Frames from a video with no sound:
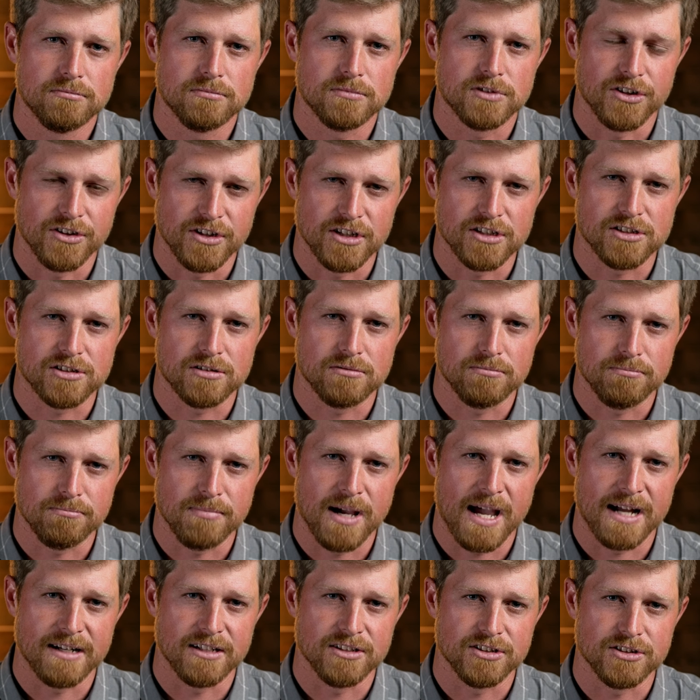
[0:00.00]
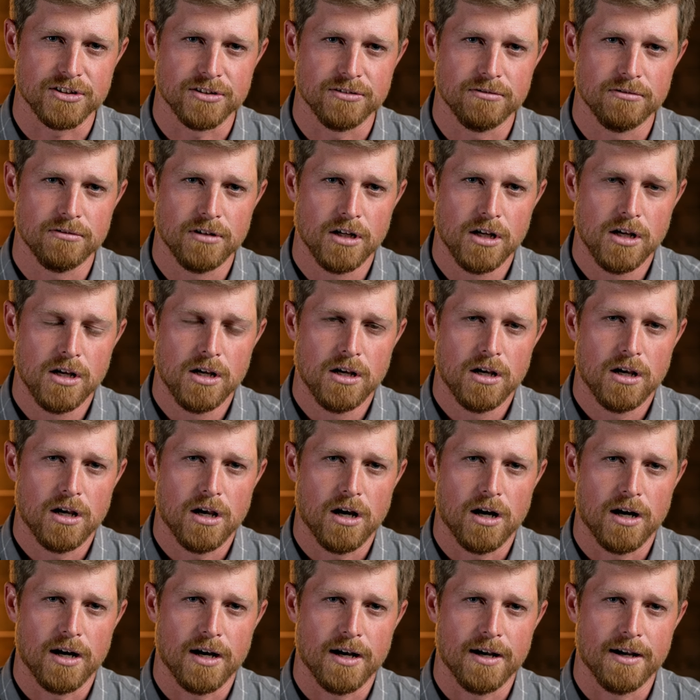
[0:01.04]
to this magnitude.
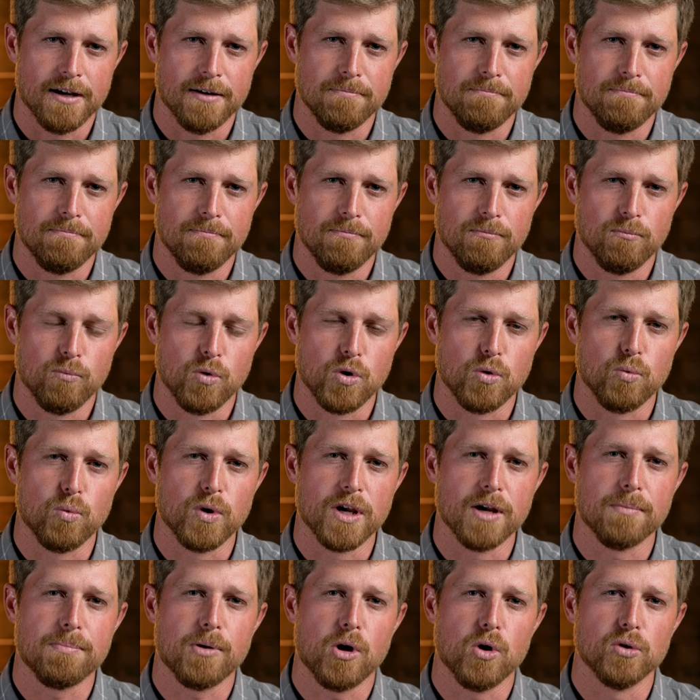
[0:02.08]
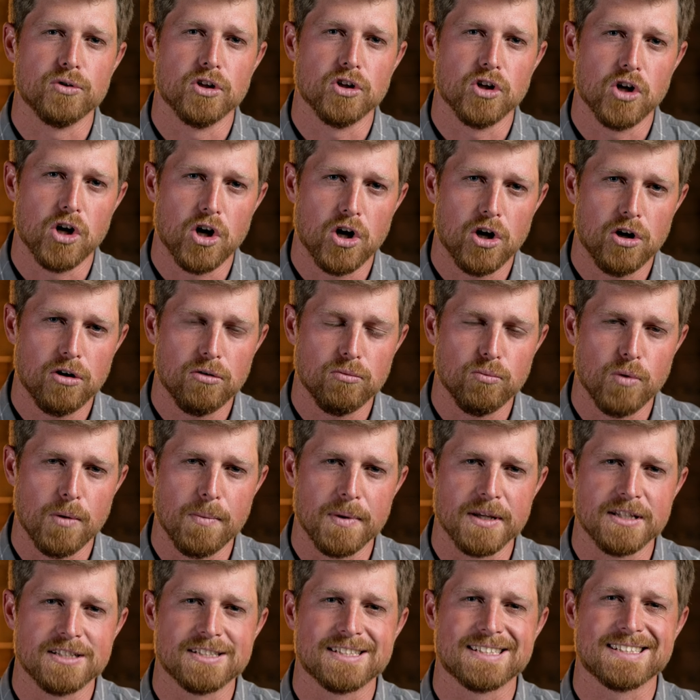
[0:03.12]
When we uphold the law, when
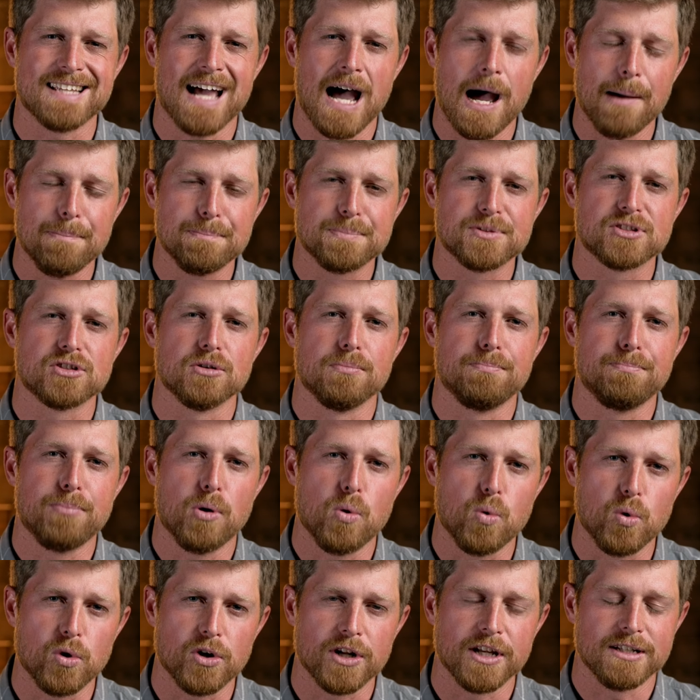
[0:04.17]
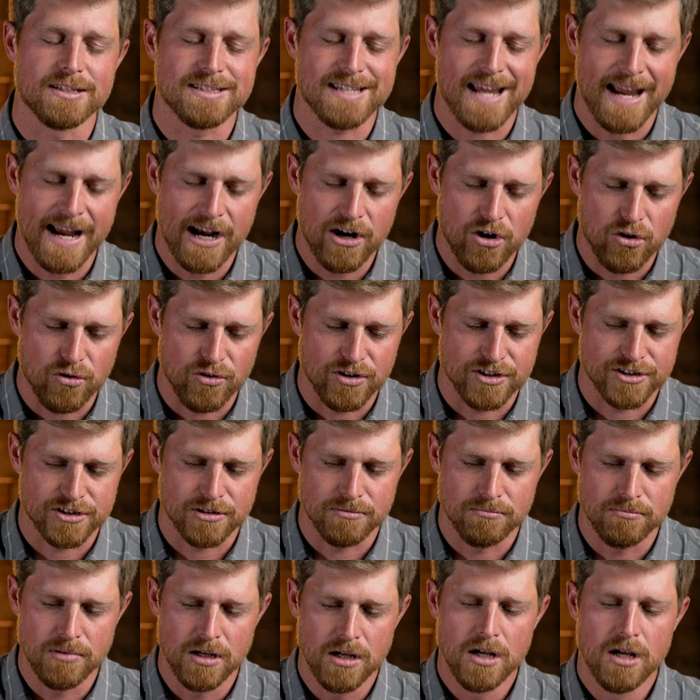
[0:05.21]
we stop supporting
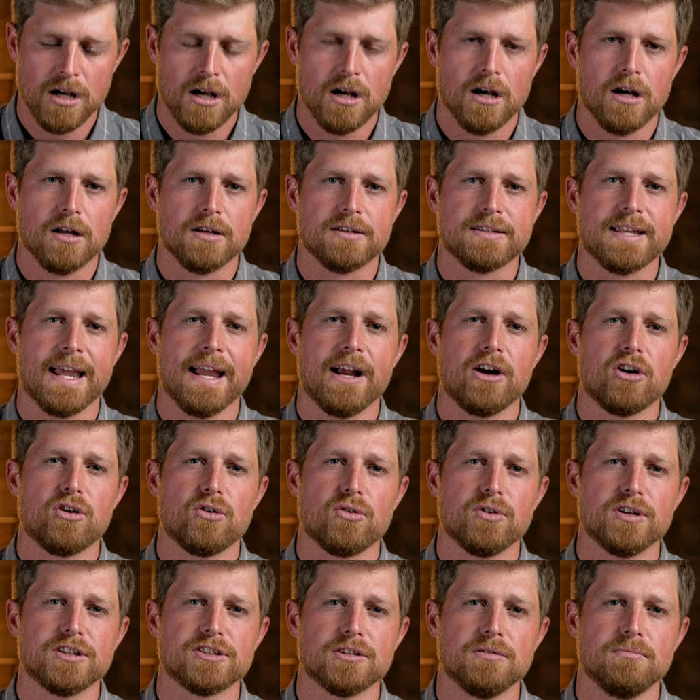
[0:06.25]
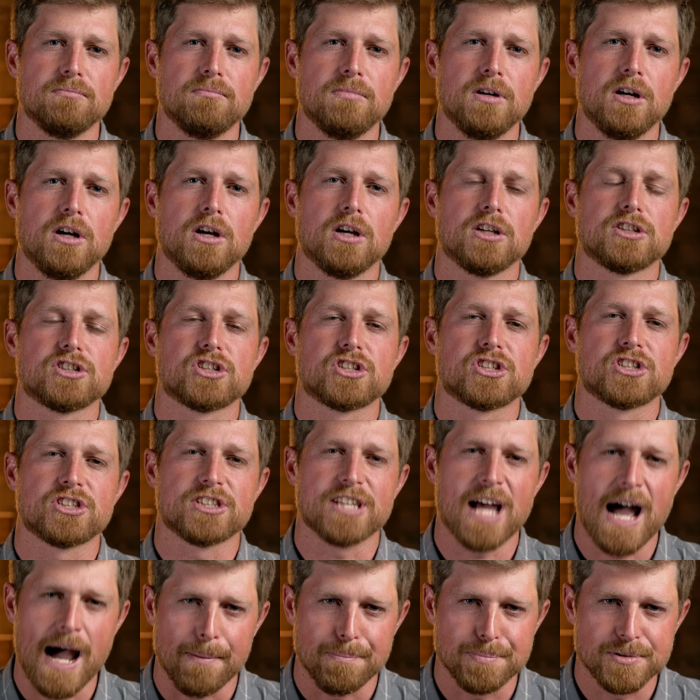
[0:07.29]
terrorism, terrorism
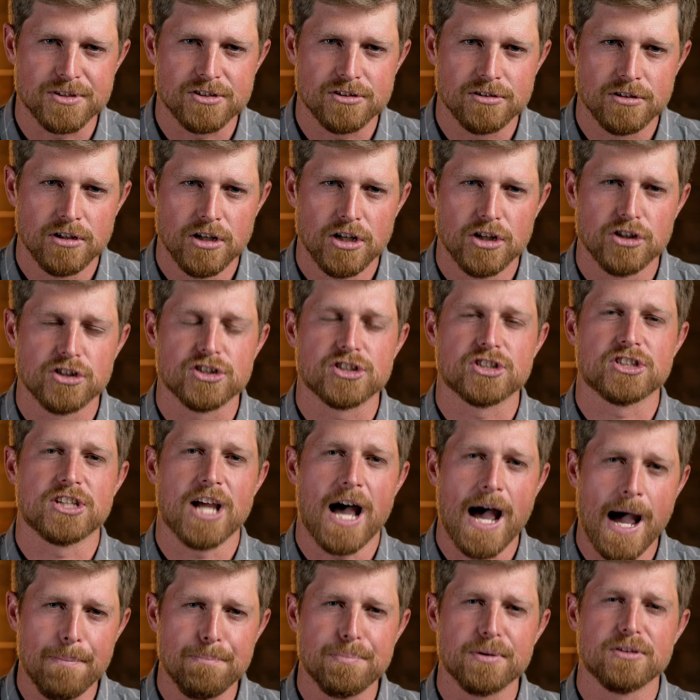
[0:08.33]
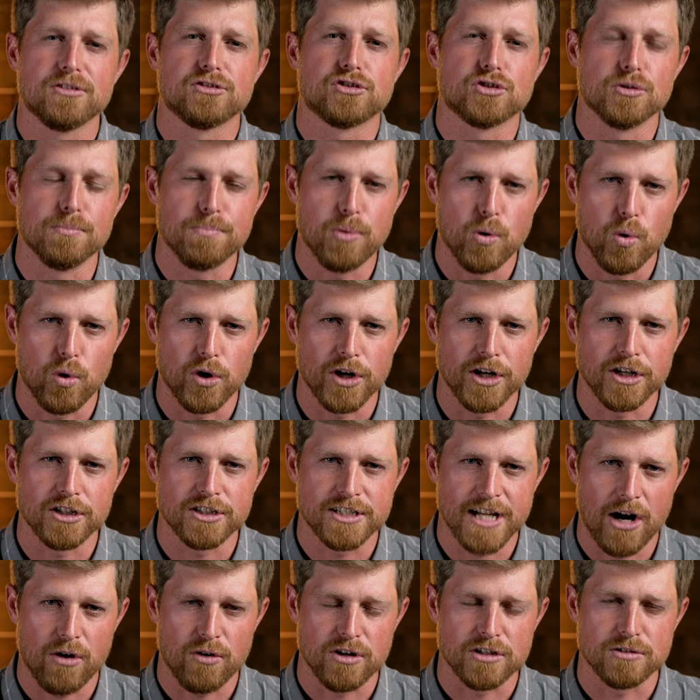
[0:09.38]
stops. Stop supporting
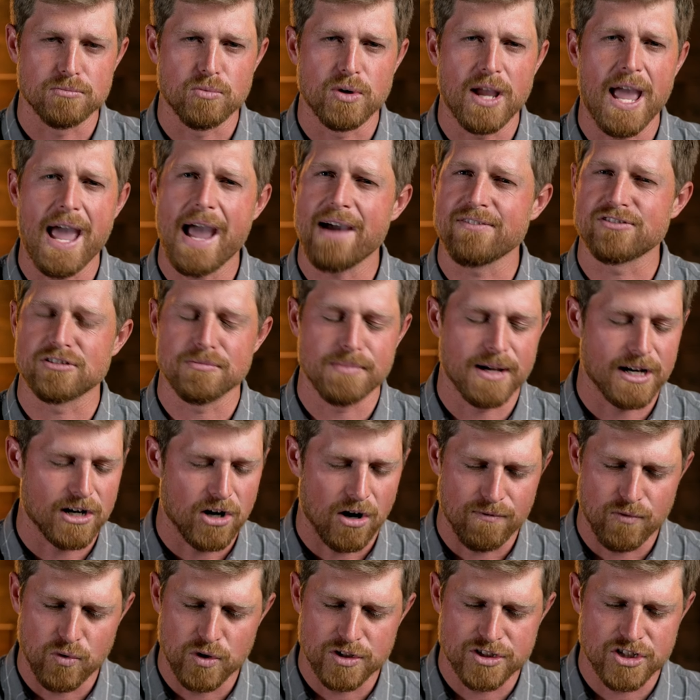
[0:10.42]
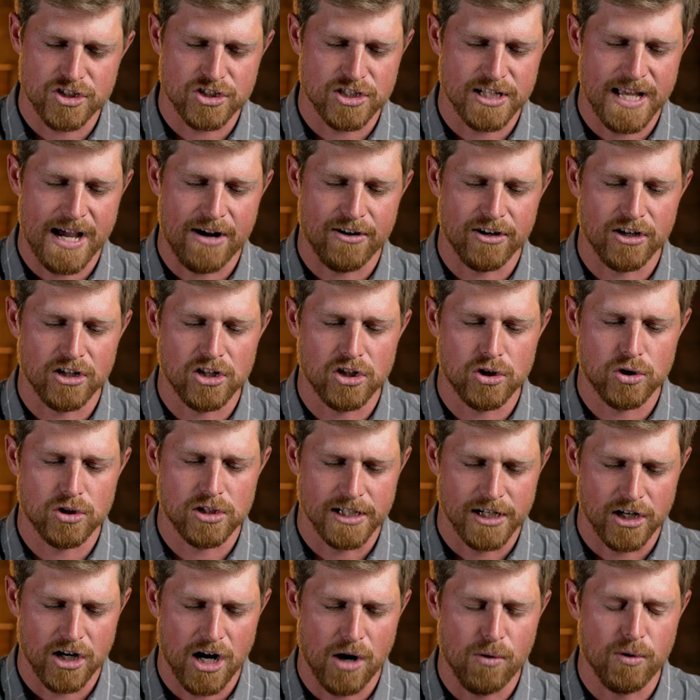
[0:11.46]
terrorism. We have to make our voices loud and
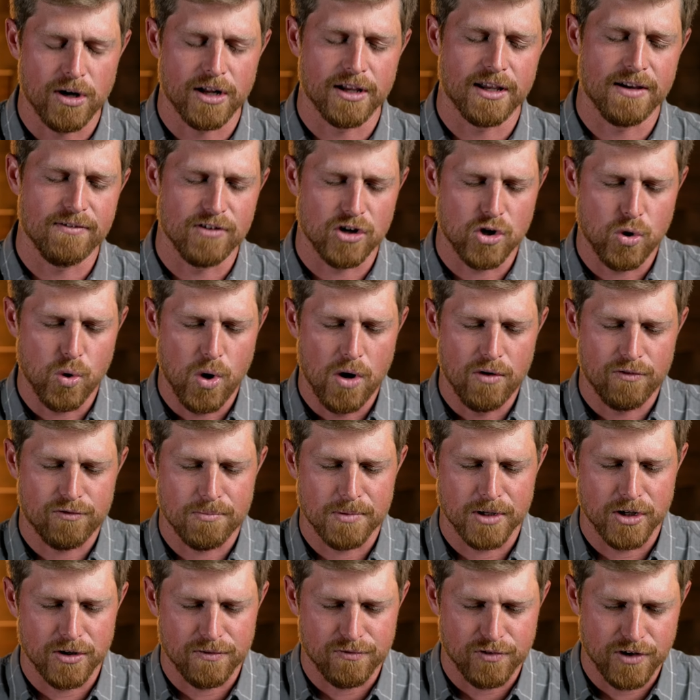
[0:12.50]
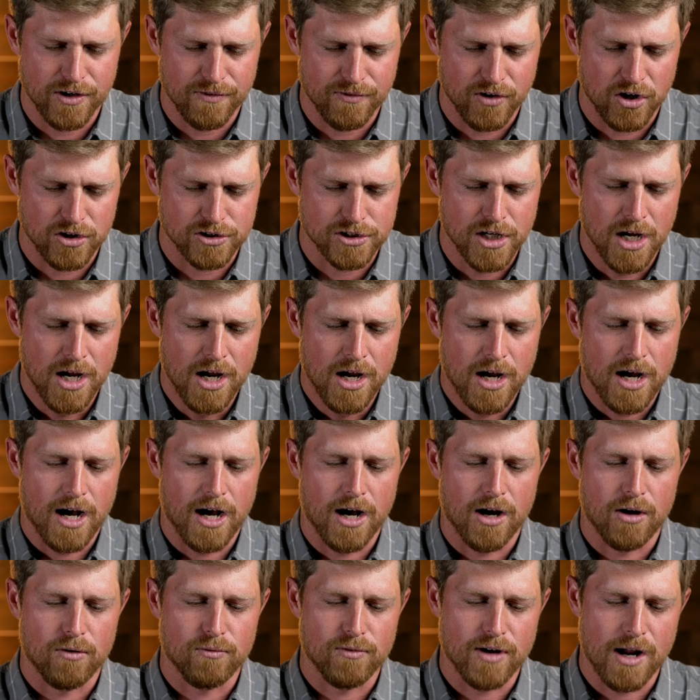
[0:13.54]
clear. I want to give a quote from a good friend of ours,
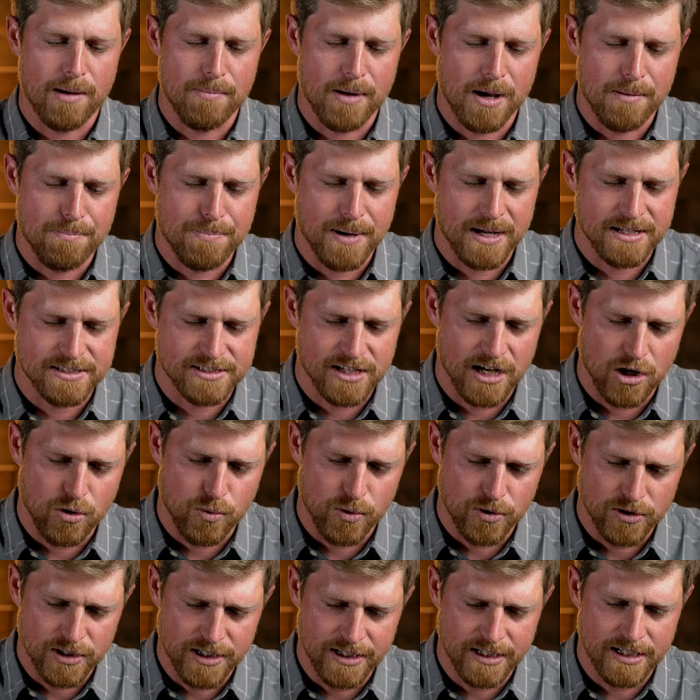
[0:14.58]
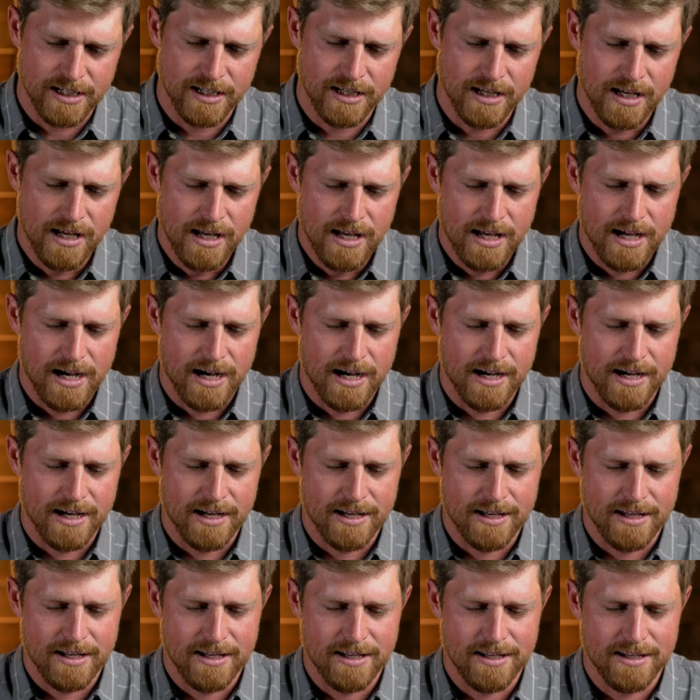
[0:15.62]
Rabbi Pesach Walinki.
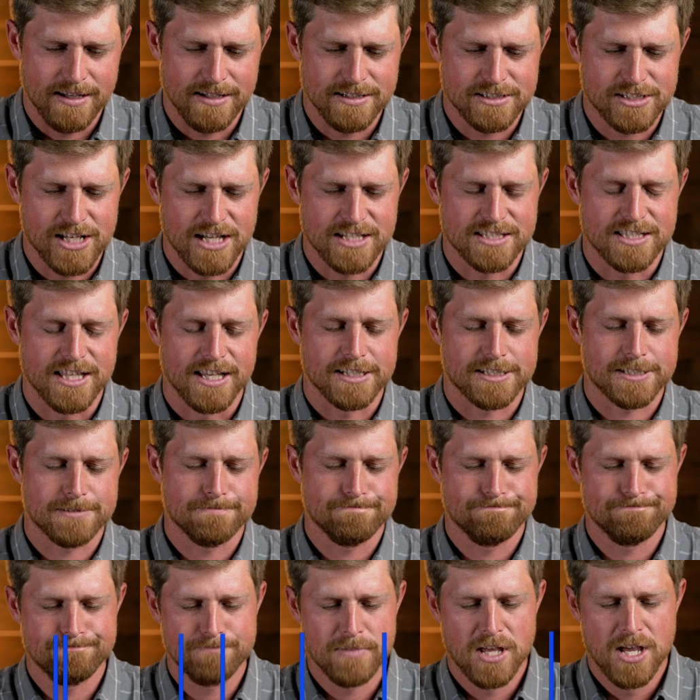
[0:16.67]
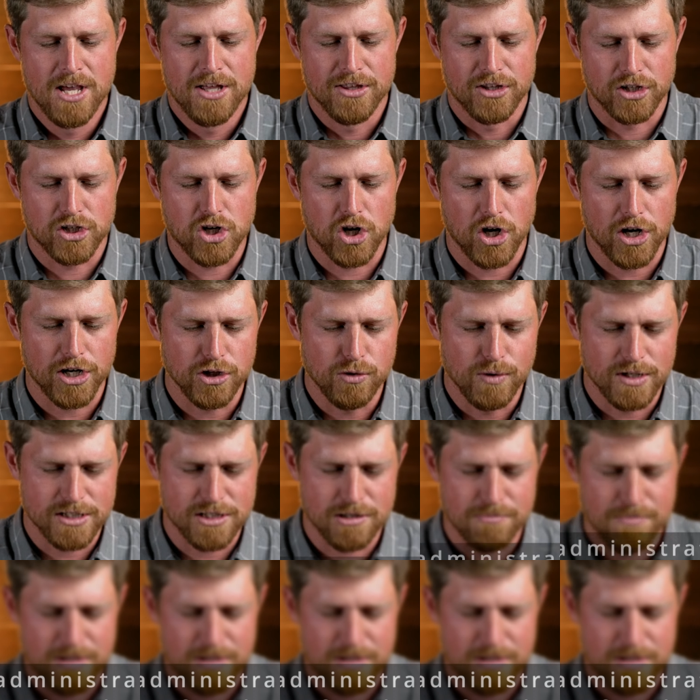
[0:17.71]
He says this: the current U.S.